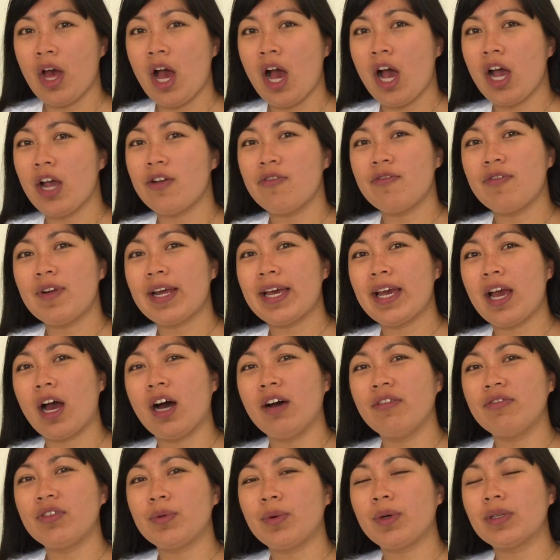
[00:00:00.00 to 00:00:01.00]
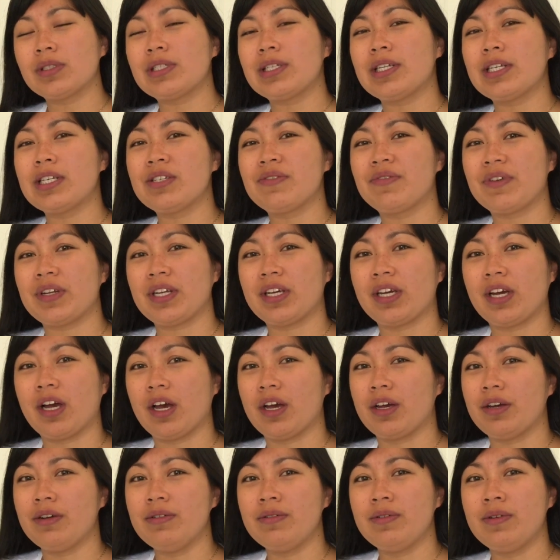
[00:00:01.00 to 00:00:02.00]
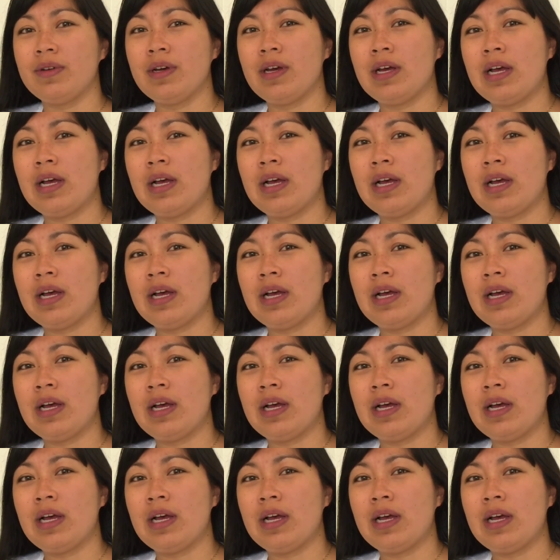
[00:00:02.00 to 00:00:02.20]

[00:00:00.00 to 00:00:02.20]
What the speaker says: Hopefully after watching this video